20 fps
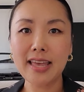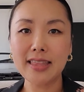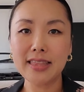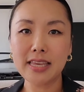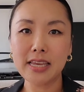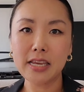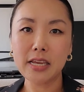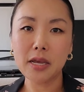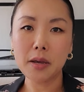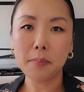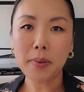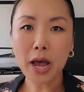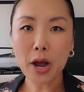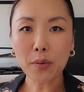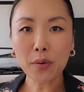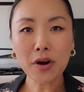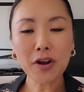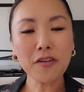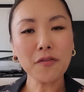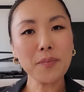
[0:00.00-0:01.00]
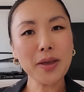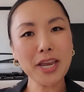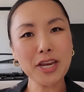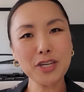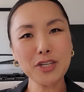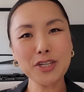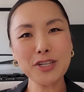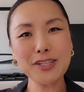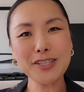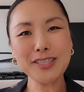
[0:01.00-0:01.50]
The Power of
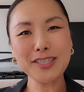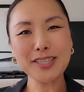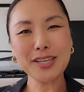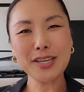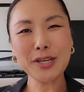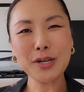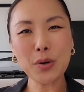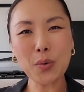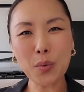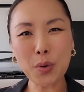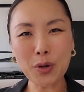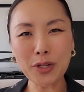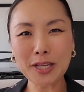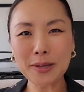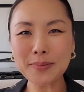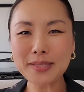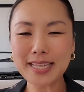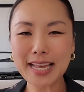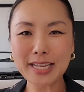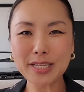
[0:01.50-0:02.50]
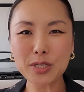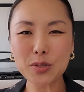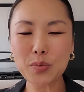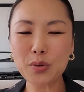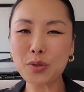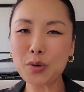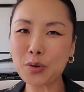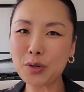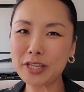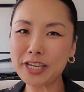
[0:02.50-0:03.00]
Patience in a World Obsessed
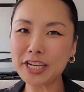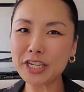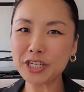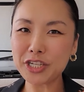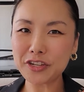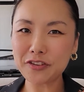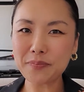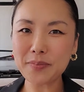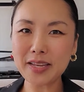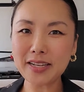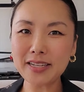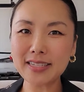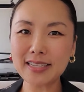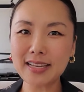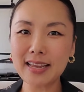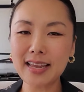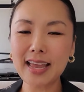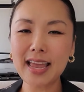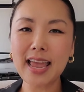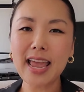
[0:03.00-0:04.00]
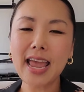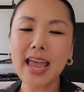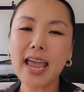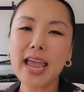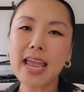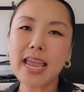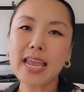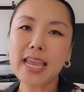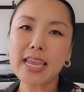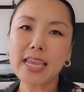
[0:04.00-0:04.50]
with Early Achievement,
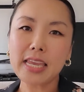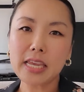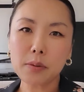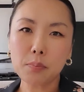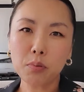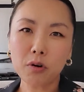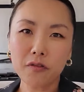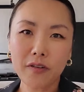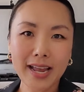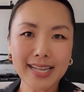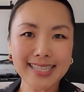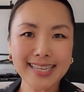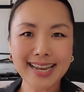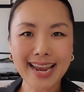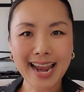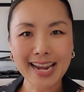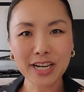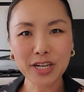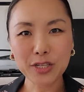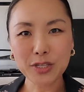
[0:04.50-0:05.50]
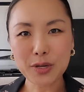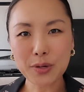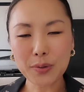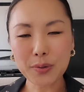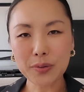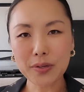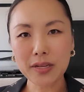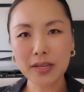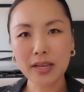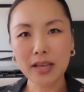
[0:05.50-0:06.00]
he provides an
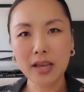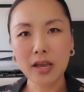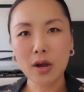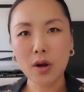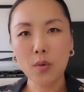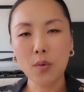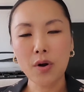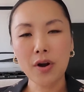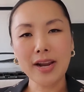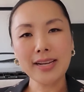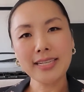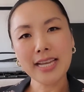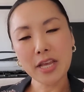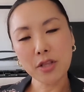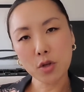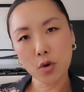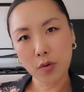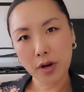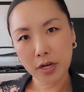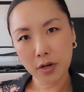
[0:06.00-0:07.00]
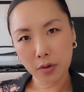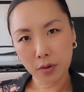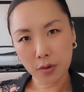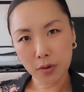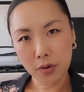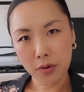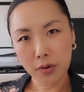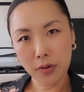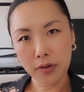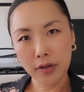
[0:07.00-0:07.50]
anecdote where a 10th grade
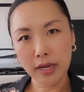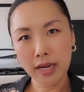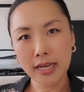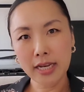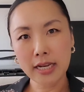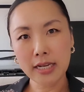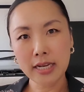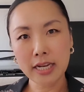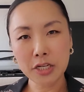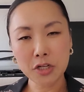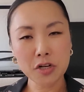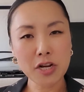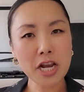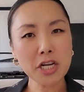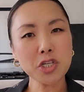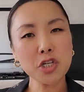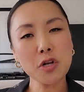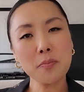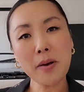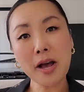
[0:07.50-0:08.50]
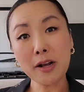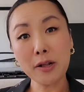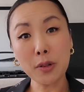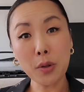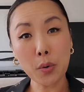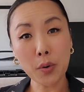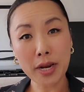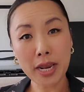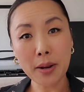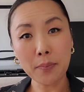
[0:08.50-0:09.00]
girl in an international
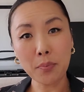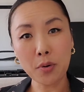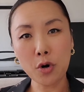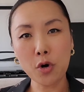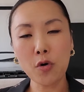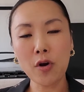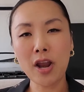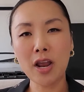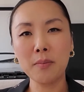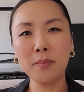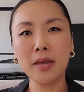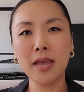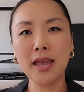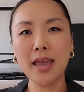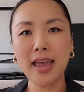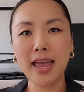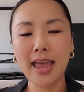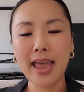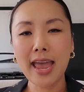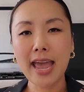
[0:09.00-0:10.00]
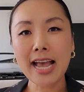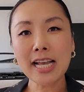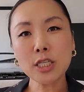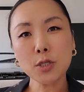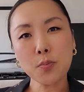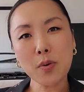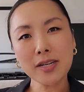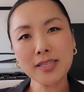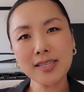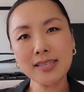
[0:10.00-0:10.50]
baccalaureate program
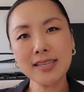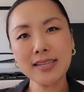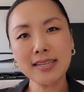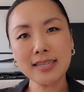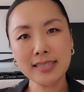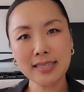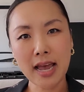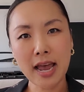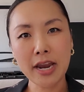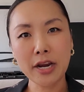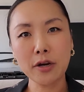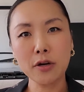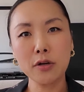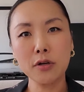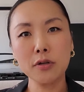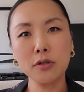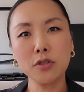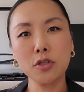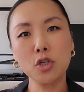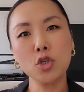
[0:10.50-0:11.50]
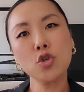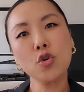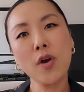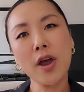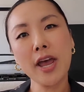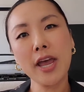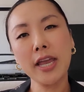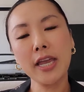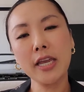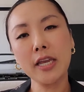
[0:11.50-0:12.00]
expresses a desire to
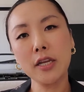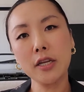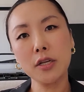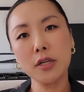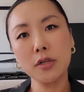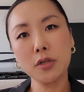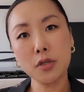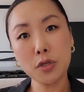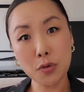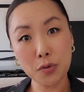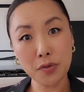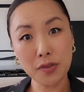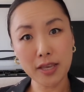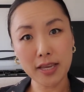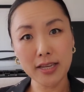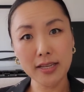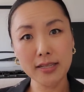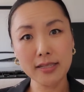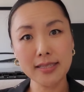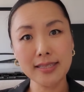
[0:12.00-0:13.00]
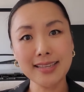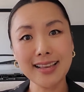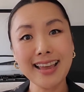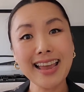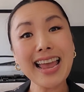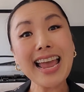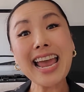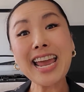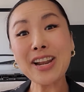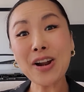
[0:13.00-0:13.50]
try new things
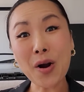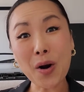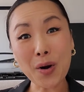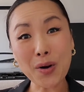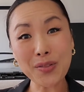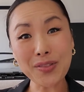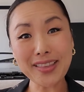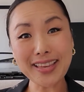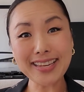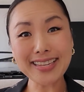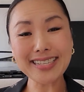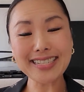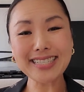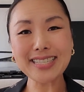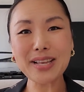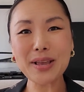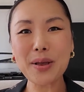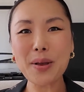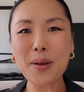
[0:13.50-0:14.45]
and hard things,